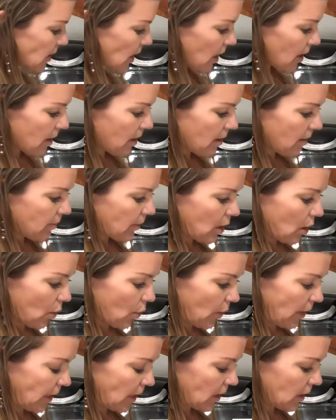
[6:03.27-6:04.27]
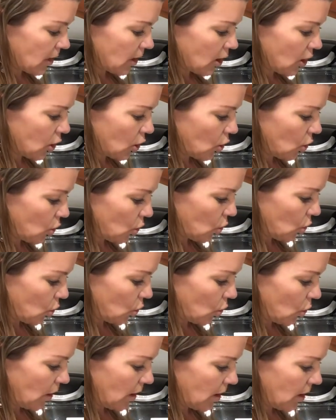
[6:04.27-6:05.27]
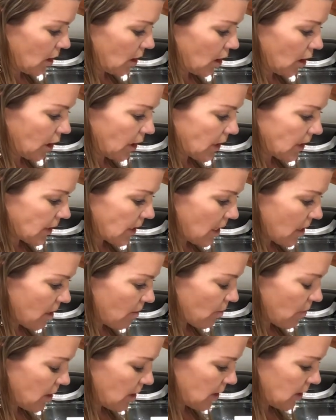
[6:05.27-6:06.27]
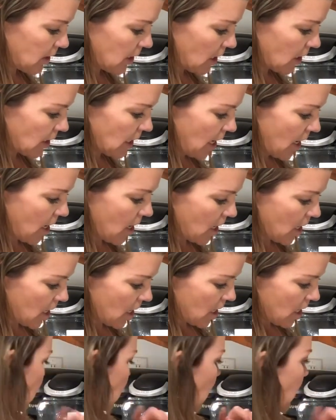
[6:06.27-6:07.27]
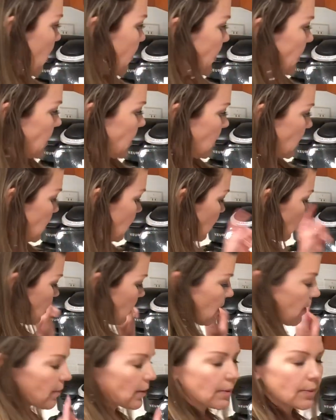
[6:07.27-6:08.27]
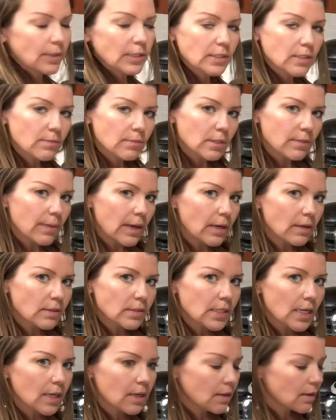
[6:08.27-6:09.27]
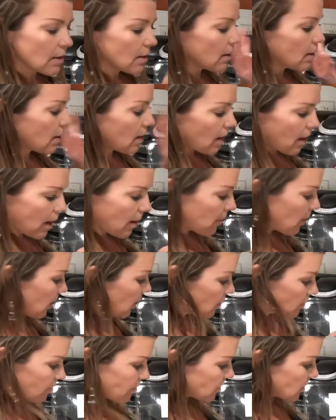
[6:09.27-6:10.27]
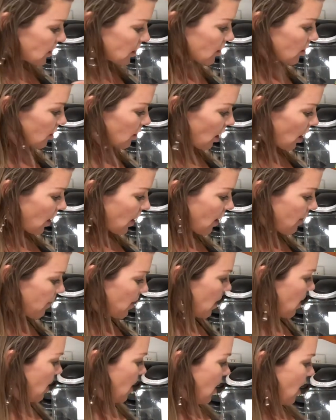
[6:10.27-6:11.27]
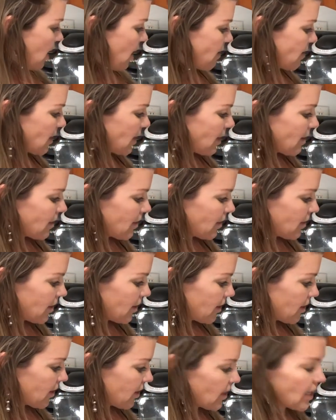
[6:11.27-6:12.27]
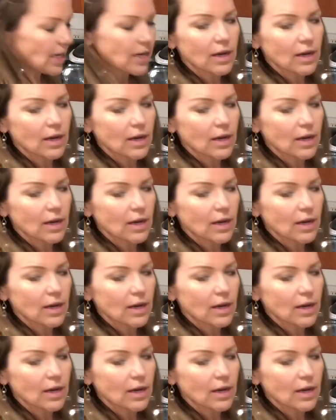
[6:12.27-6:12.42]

I am going to cook this up, saute it. I'm gonna season it, I'm gonna put some tomatoes in, I'm gonna stir it all up, and then I think